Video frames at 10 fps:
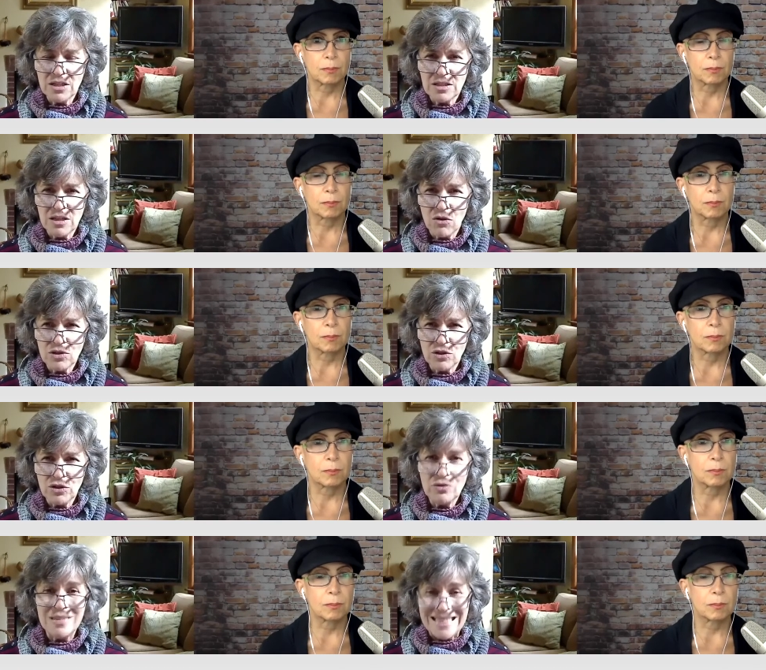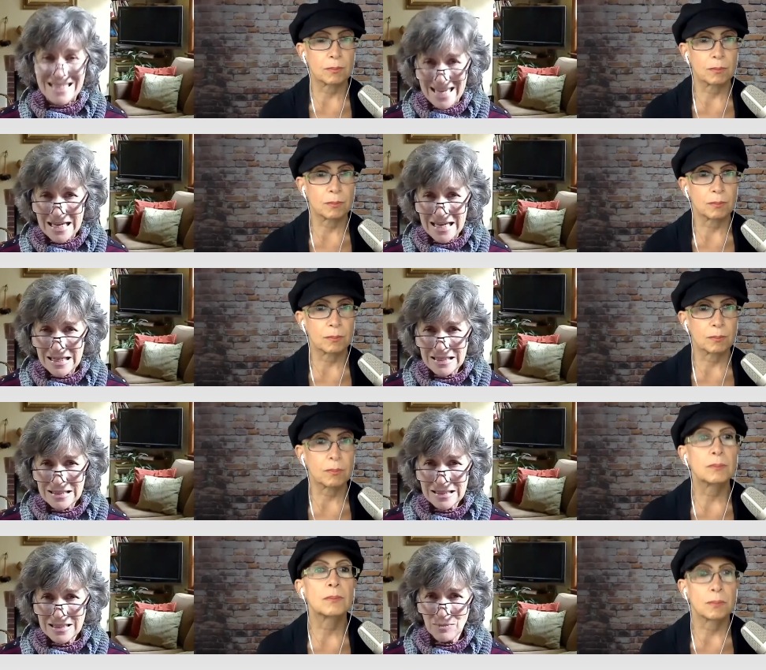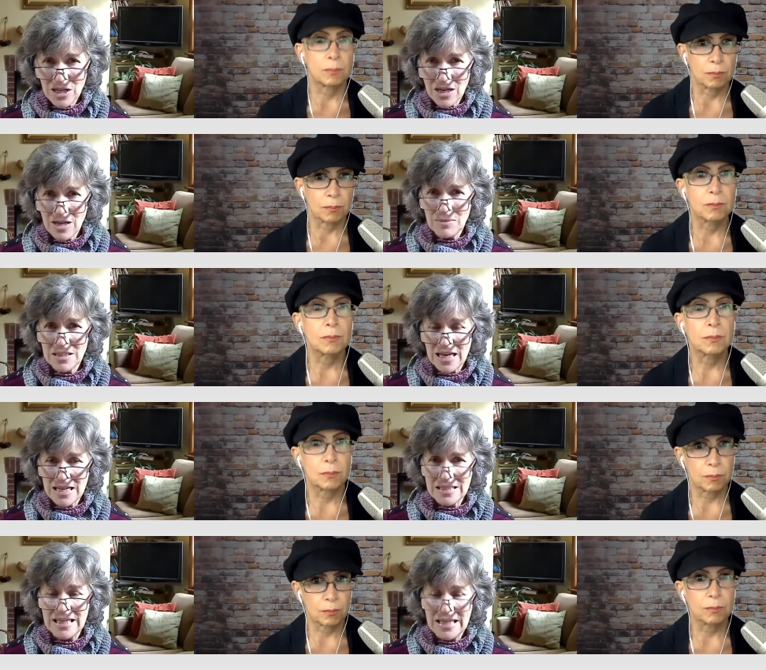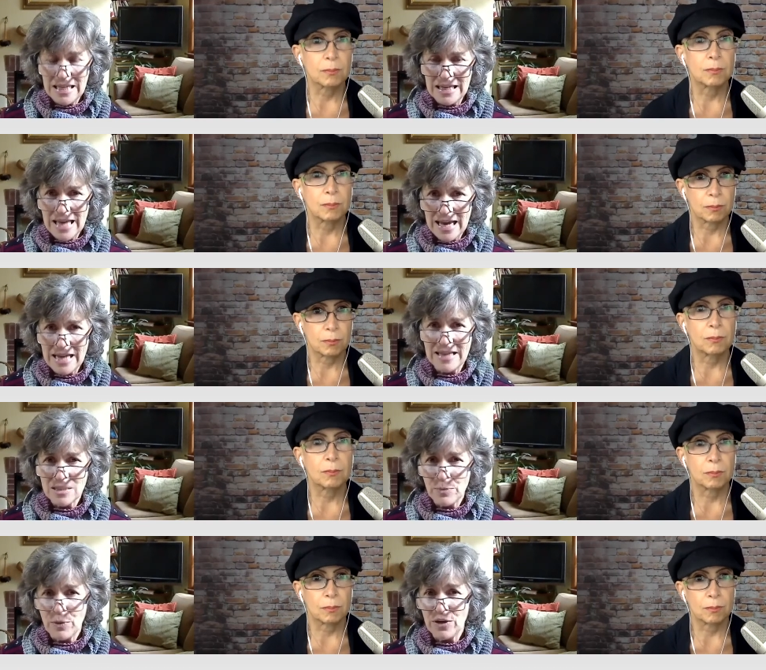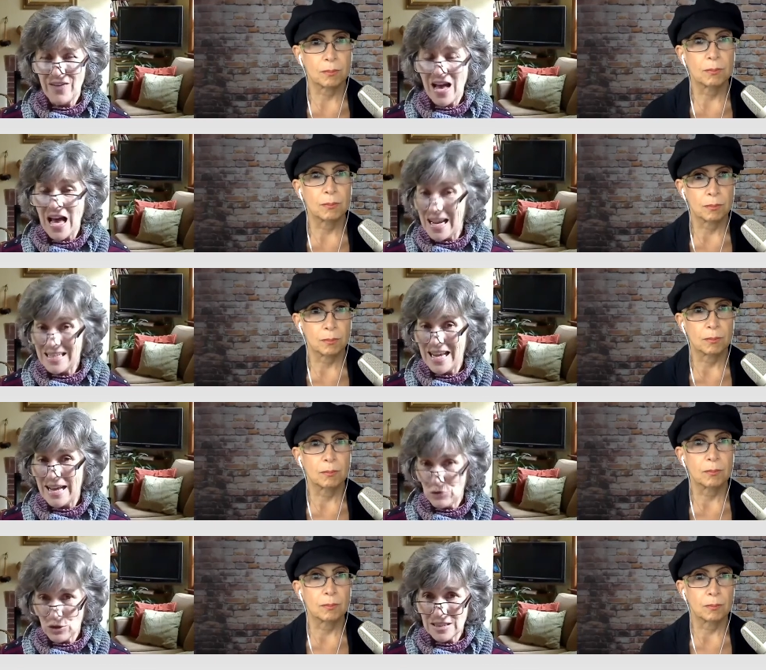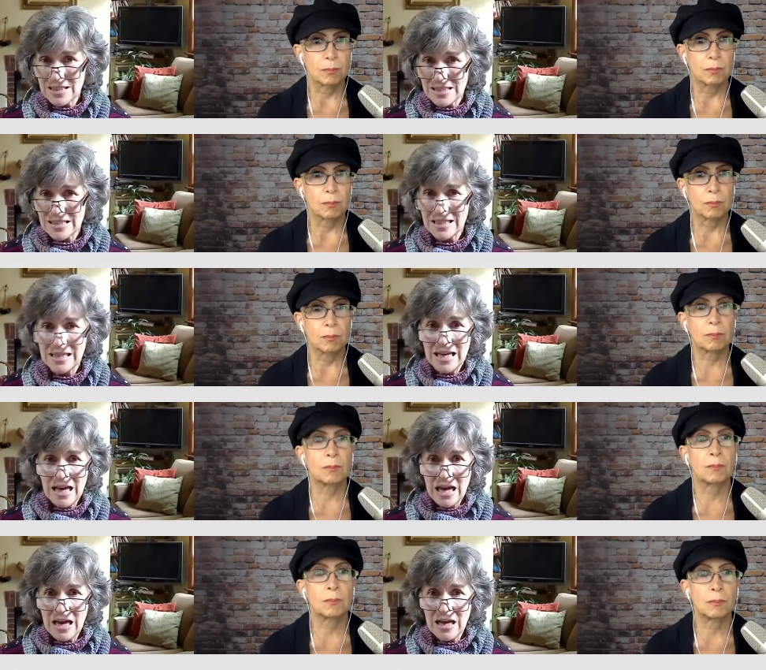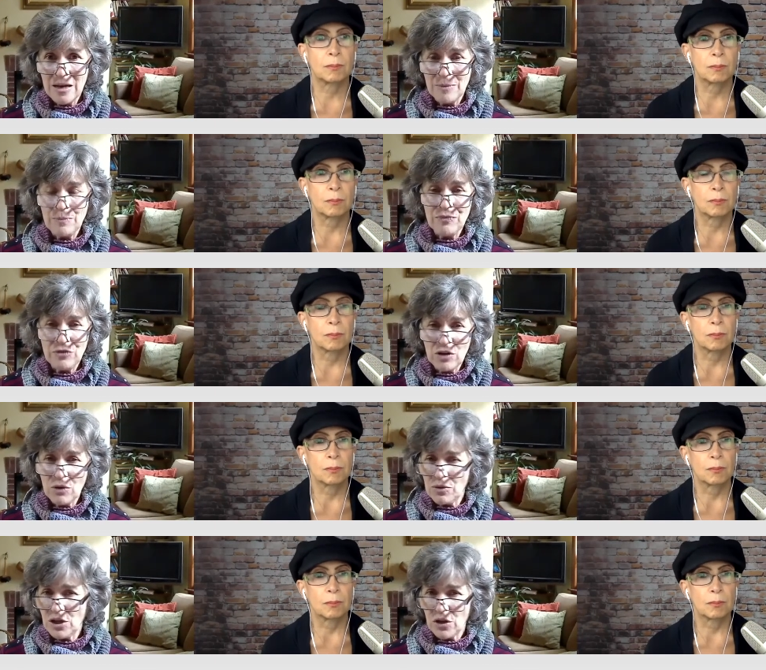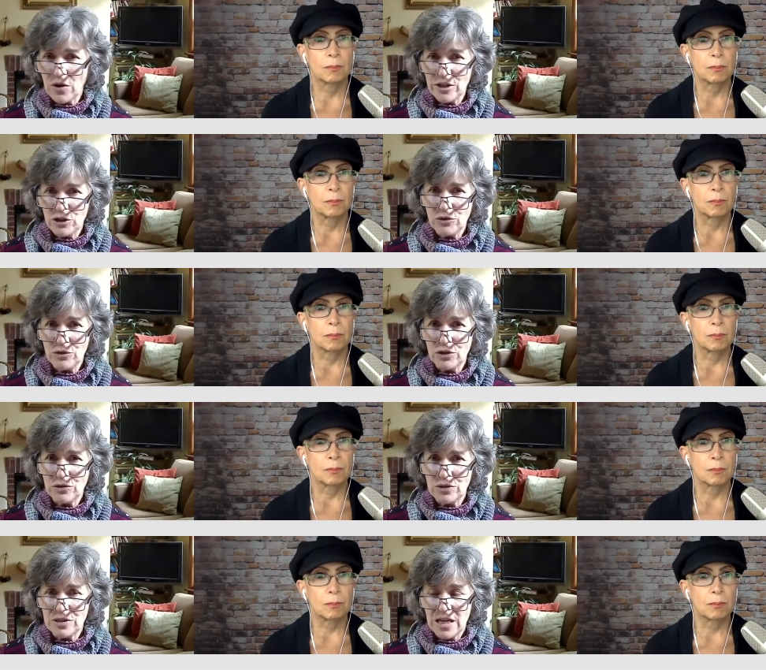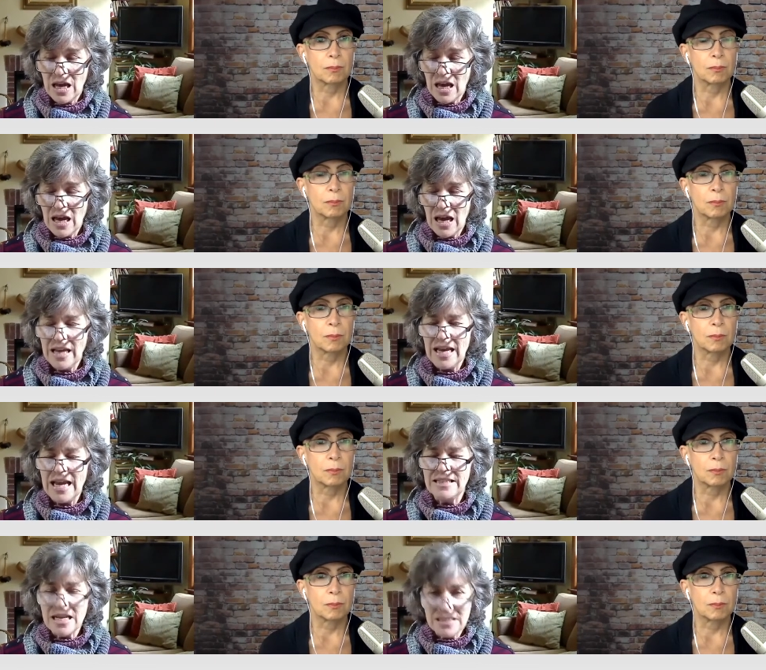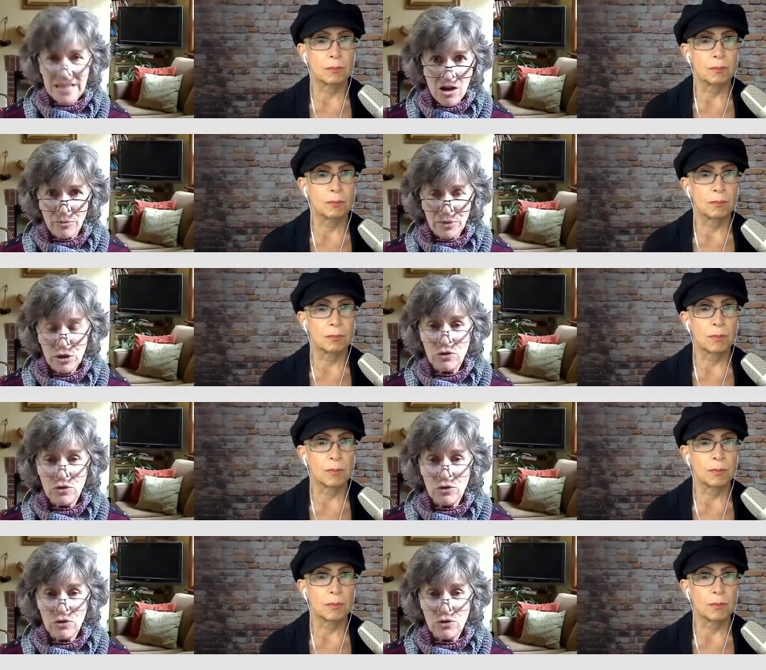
Speaker 1: also use Seek sometimes, S E E K. That's part of iNaturalist. mm hmm um, so you know, I do use it does help. You